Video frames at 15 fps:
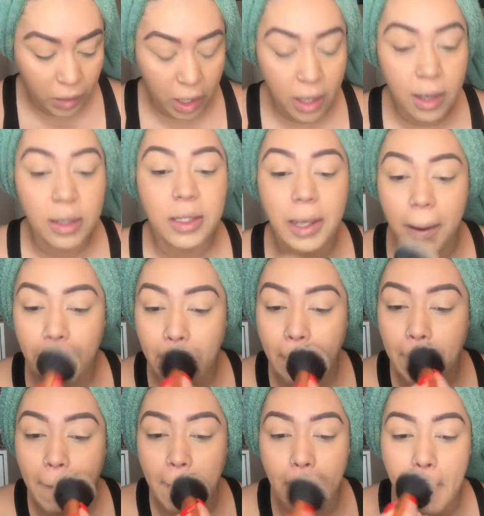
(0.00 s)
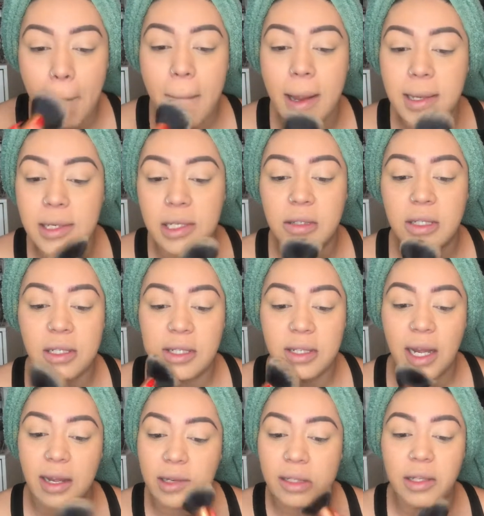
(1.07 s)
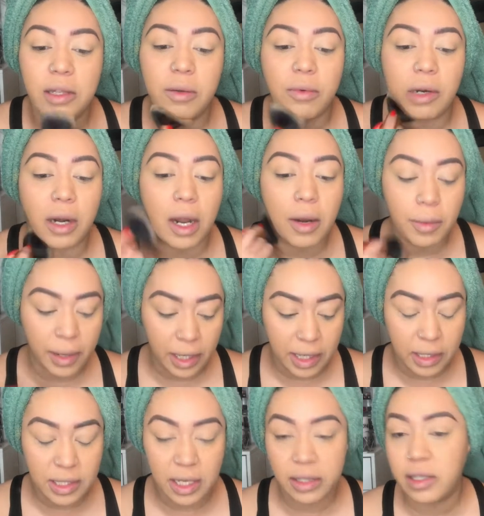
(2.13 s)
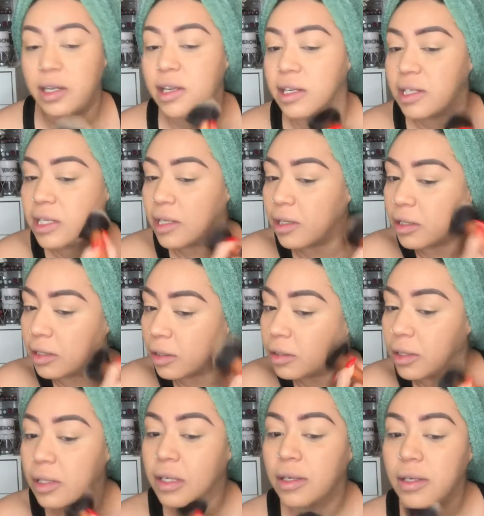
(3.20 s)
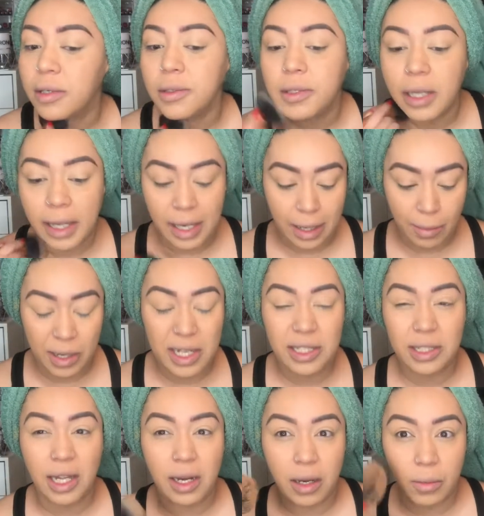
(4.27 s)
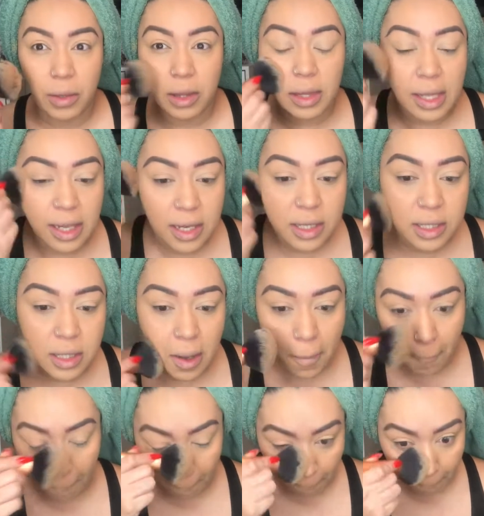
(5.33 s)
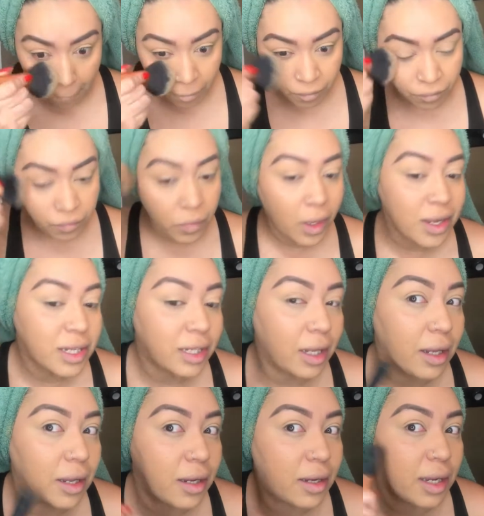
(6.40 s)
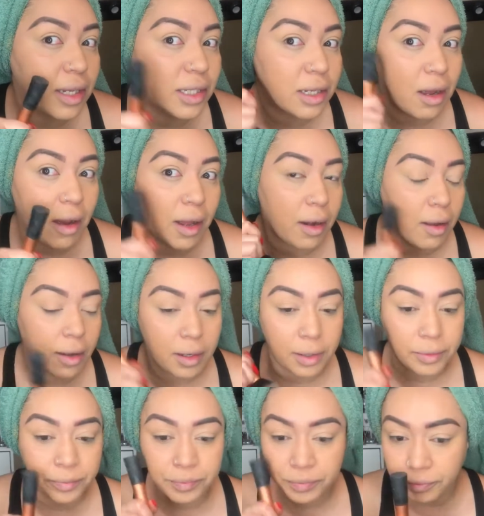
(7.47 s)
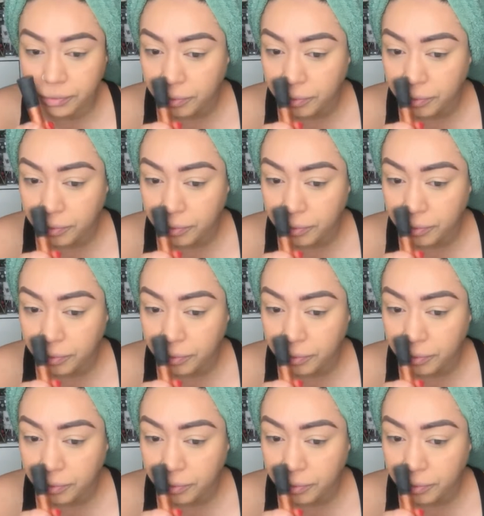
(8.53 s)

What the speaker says: And I'll try to get just exactly where I already did the concealer. And I'm going to set it with this. Because see, it does not,